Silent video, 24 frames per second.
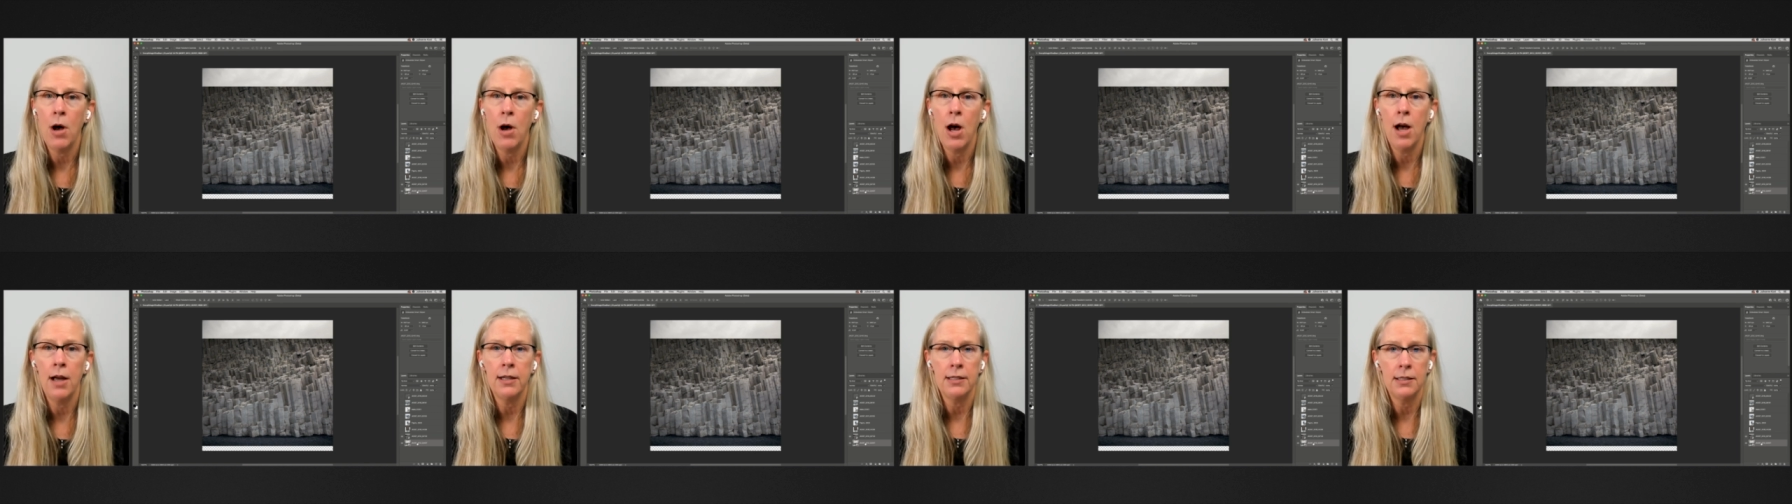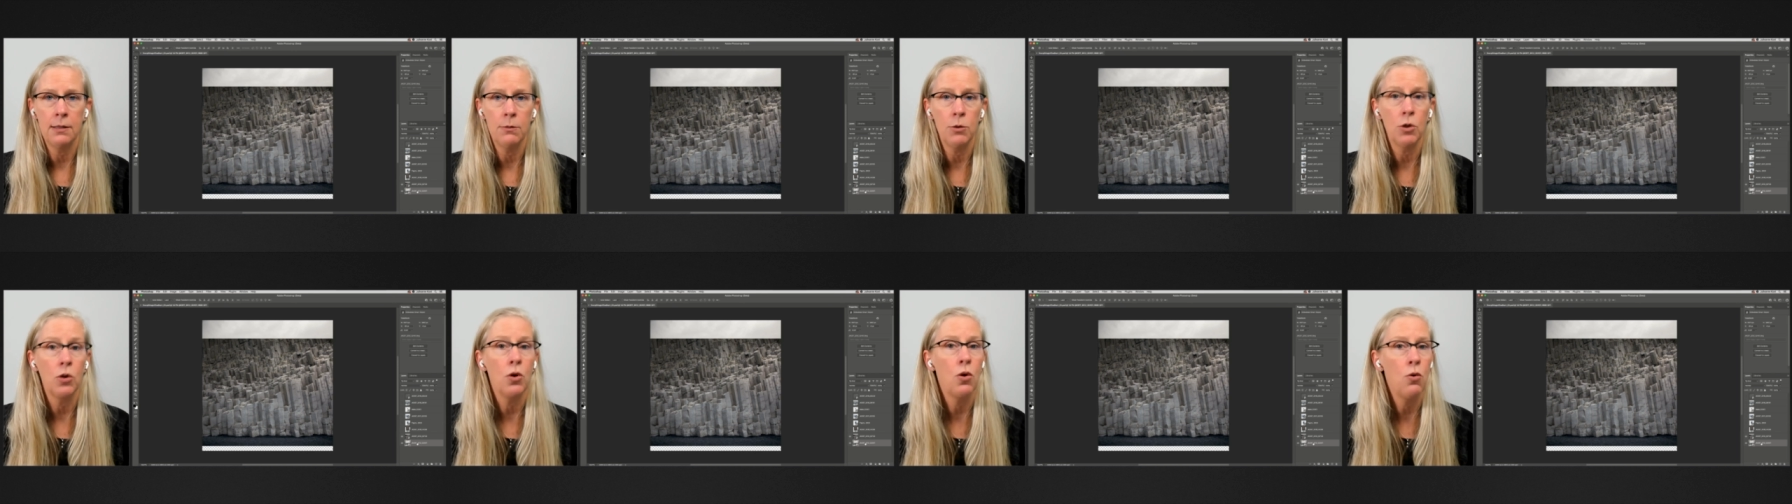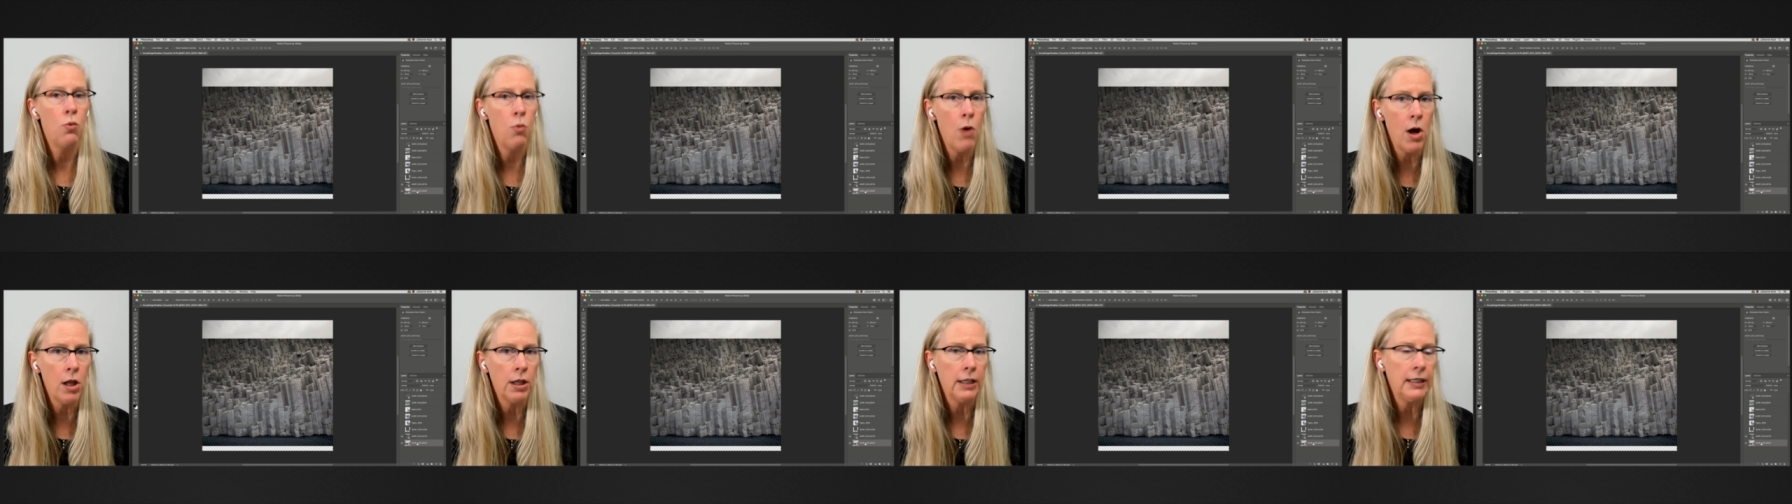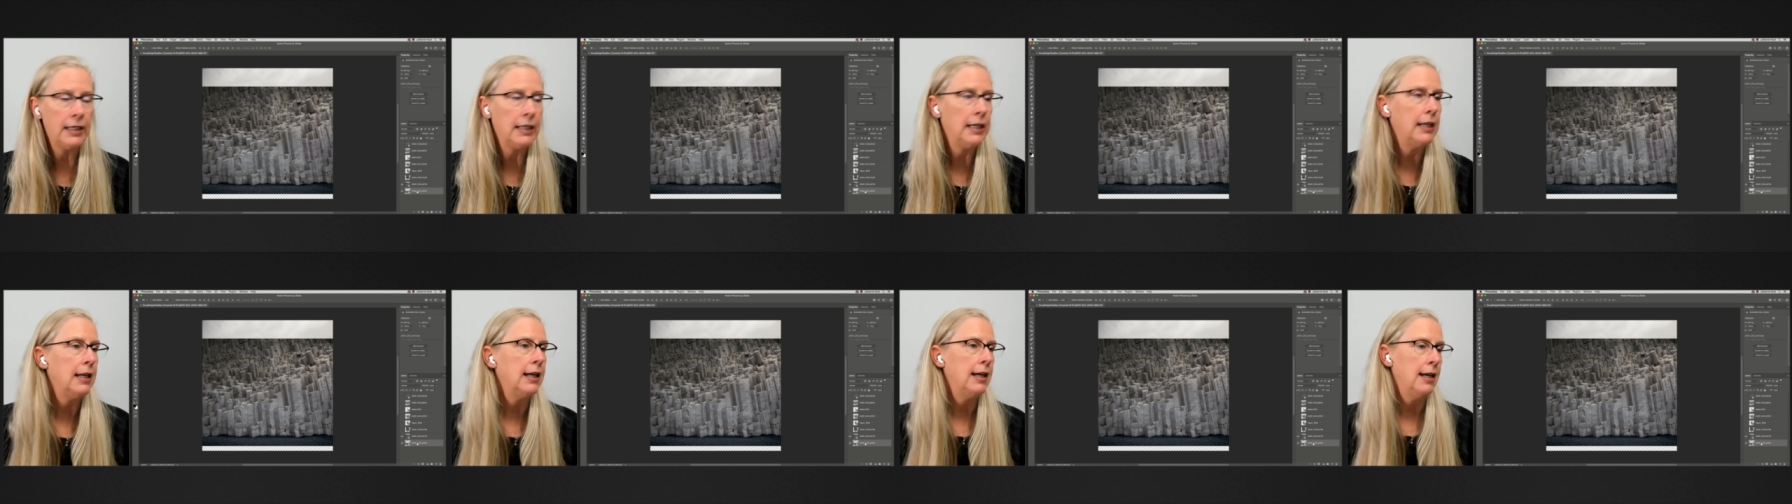possible
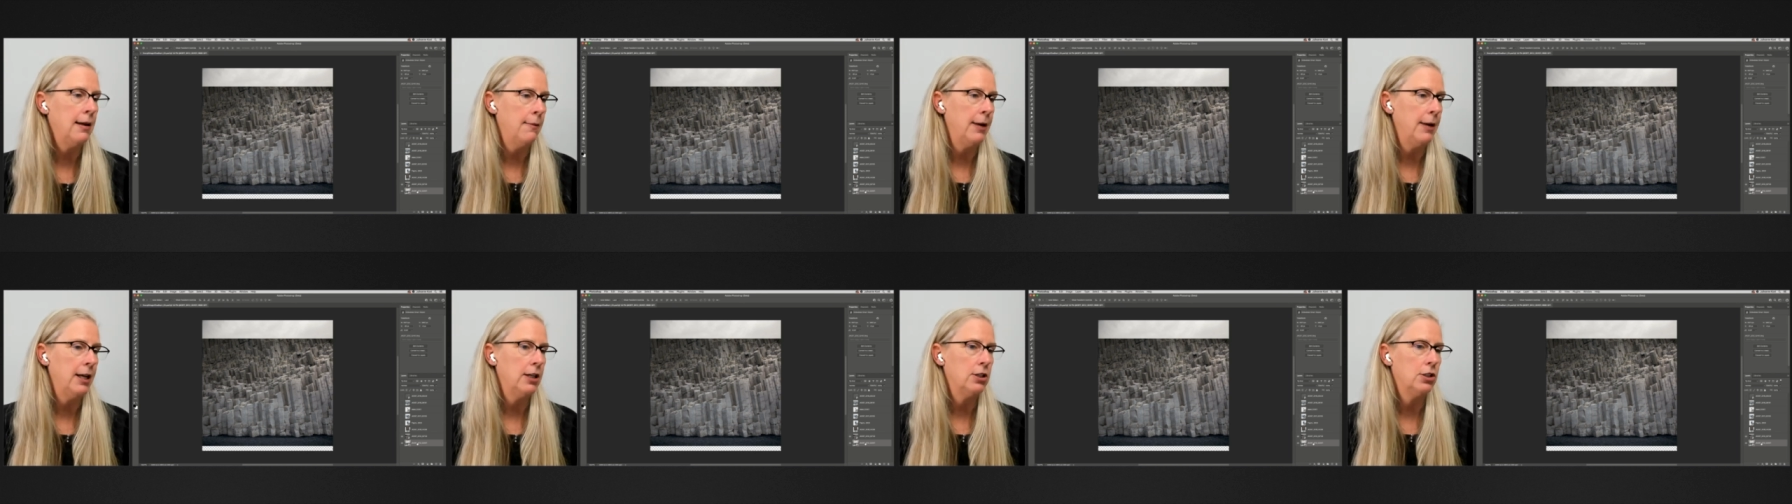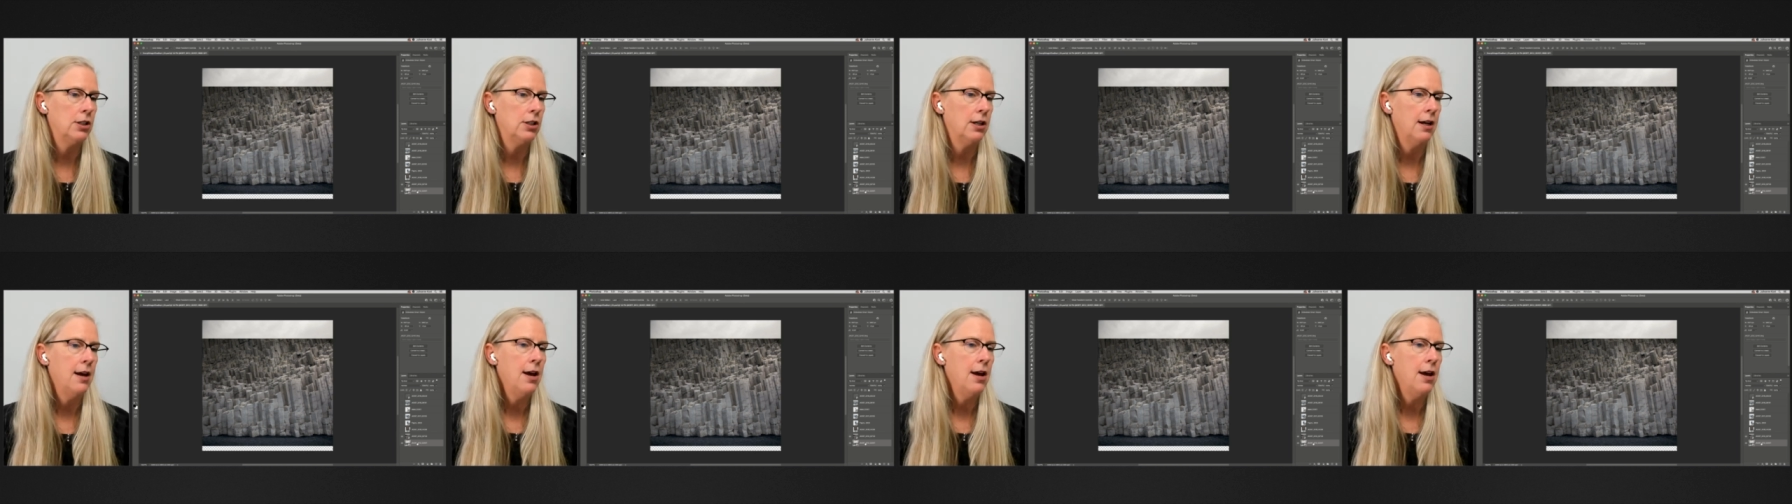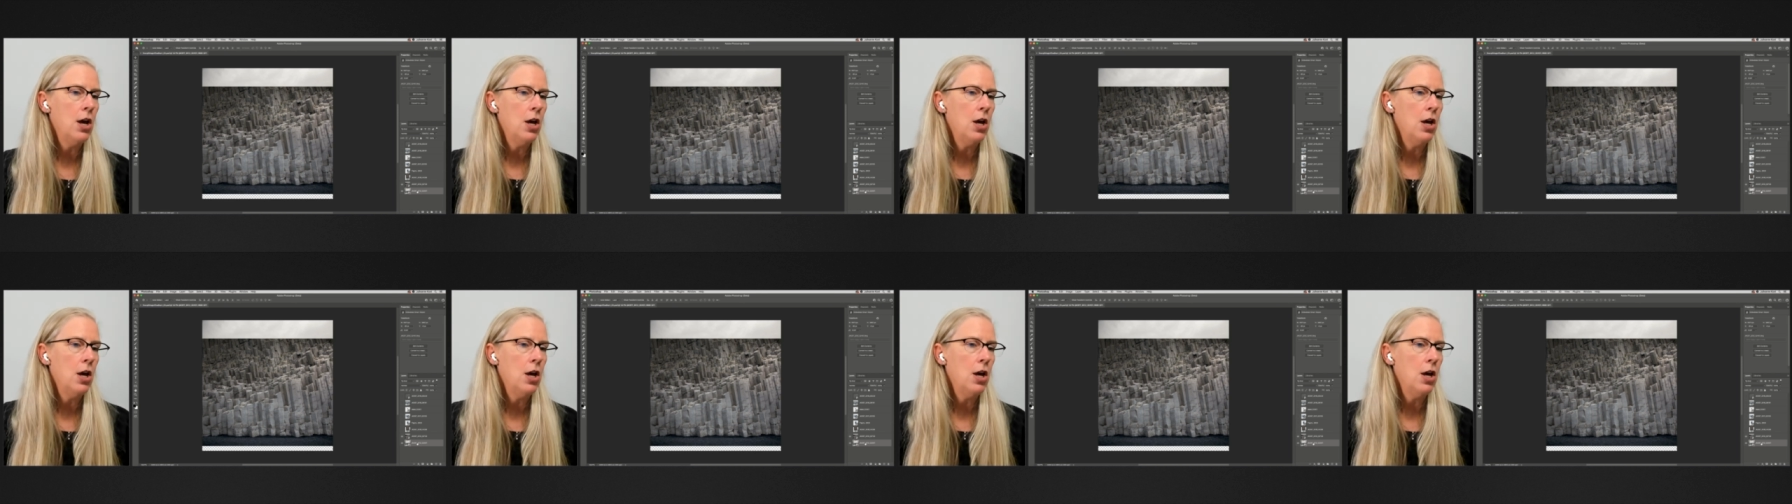quality image.